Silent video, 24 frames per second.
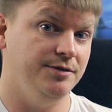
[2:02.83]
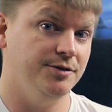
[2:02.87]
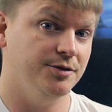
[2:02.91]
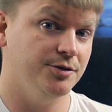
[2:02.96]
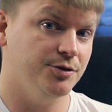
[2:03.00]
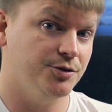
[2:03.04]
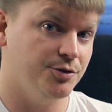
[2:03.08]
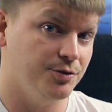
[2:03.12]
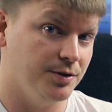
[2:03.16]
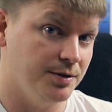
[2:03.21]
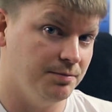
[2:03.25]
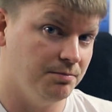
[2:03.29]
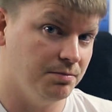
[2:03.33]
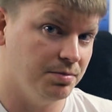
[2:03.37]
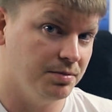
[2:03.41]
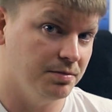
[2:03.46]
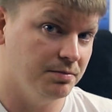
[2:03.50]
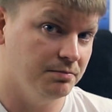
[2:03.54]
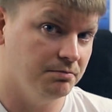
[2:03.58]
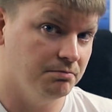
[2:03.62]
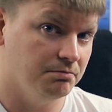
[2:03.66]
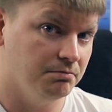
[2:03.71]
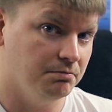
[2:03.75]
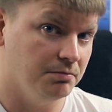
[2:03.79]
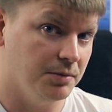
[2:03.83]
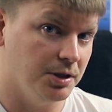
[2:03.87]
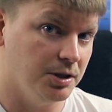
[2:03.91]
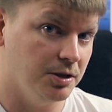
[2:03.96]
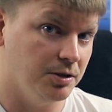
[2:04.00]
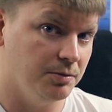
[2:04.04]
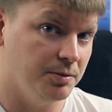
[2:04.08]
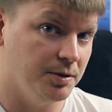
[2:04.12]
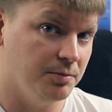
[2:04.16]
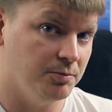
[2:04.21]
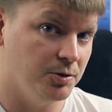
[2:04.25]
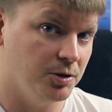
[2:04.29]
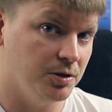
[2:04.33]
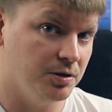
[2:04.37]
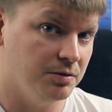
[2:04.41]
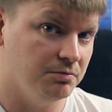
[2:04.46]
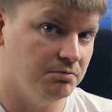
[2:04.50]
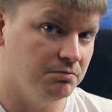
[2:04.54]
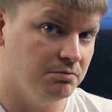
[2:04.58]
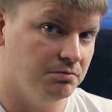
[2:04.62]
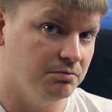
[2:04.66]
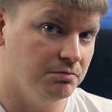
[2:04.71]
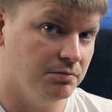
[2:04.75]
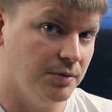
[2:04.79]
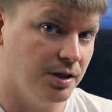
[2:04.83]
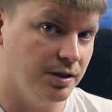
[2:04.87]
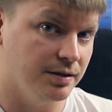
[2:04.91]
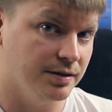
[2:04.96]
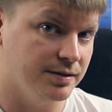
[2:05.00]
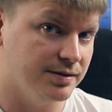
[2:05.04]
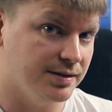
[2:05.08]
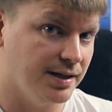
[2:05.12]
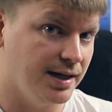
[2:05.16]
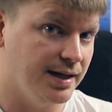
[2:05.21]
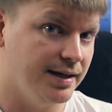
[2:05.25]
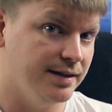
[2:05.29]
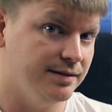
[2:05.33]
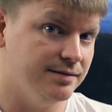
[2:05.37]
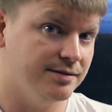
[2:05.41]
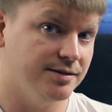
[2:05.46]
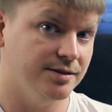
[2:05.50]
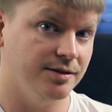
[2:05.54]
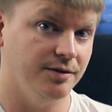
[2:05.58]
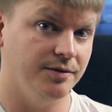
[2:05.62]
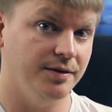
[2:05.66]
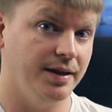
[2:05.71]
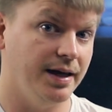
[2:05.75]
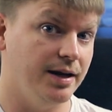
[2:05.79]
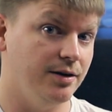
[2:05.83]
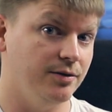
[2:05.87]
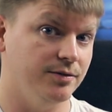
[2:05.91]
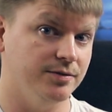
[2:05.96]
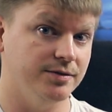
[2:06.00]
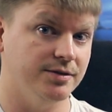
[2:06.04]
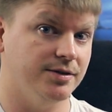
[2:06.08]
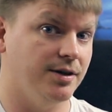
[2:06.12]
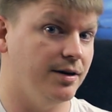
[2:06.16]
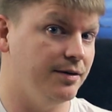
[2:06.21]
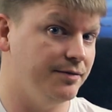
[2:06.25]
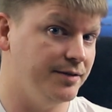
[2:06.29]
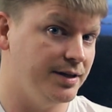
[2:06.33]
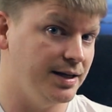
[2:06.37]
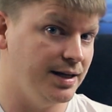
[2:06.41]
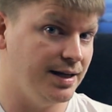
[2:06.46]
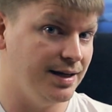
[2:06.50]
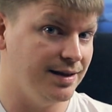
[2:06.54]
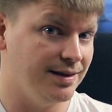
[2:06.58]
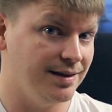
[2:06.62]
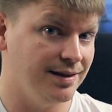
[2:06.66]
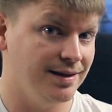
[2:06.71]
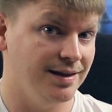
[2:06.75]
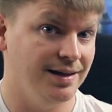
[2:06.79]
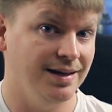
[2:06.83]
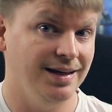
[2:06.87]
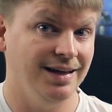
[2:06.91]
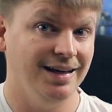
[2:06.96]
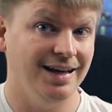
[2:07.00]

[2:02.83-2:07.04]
your shrimp a little bit more on the side so they don't starve to death?